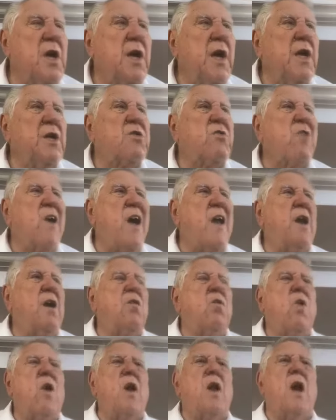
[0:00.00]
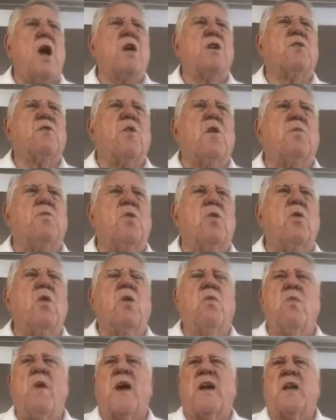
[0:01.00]
It's trying to quit us from
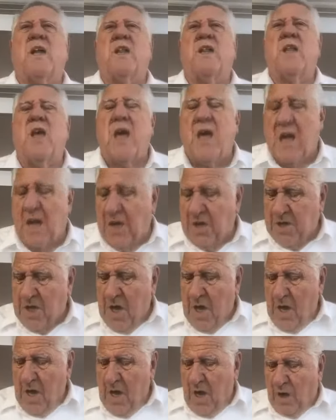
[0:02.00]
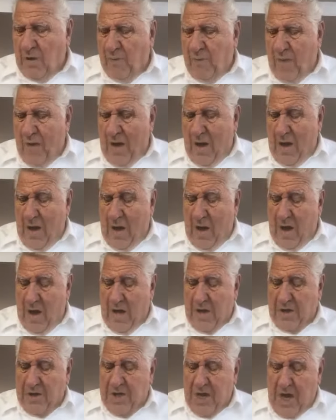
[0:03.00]
doing wicked things. It's for our
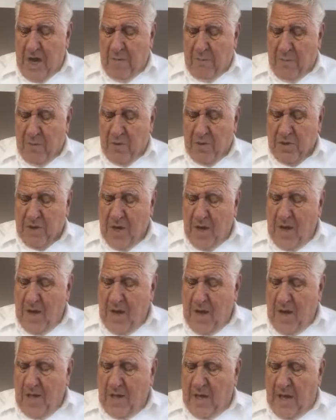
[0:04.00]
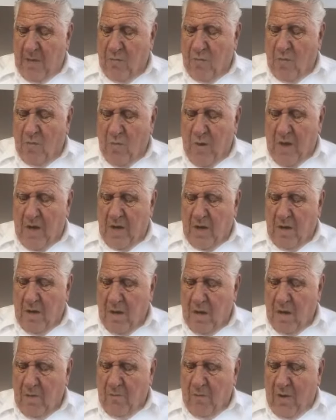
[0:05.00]
examples, and they were written
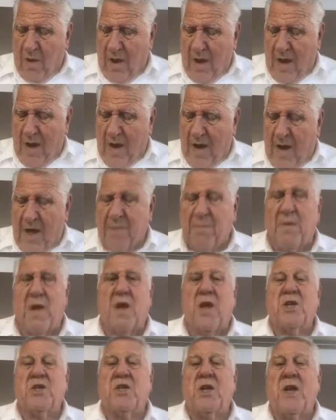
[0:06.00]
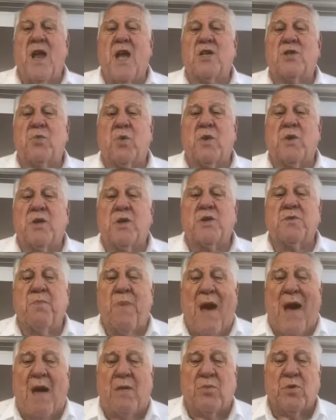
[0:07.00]
for our admonition. That's what this
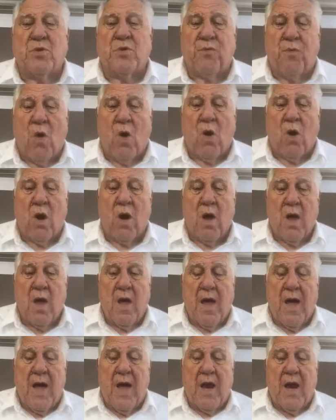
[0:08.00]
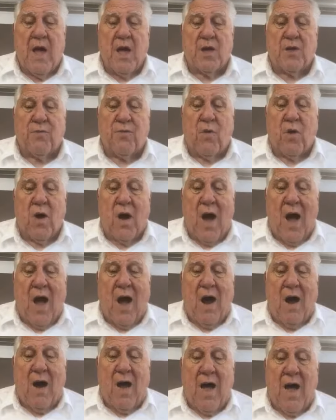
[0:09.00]
Bible's for, and it's for
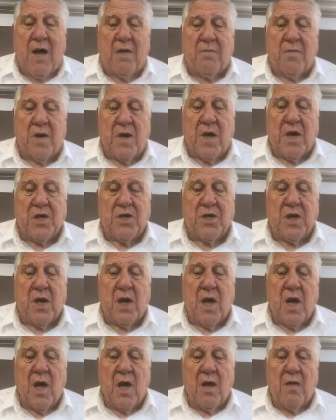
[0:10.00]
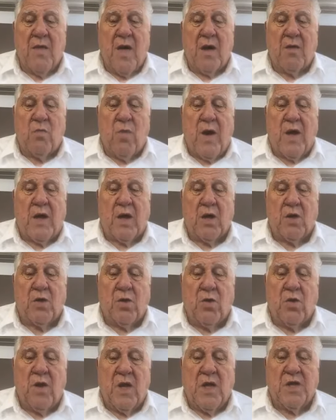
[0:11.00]
our admonition that we can
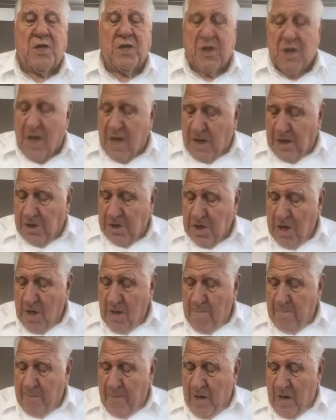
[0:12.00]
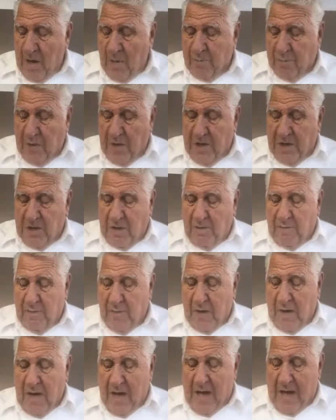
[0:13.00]
do these things that are pleasing
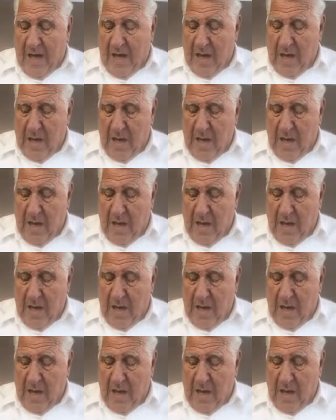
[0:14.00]
for God.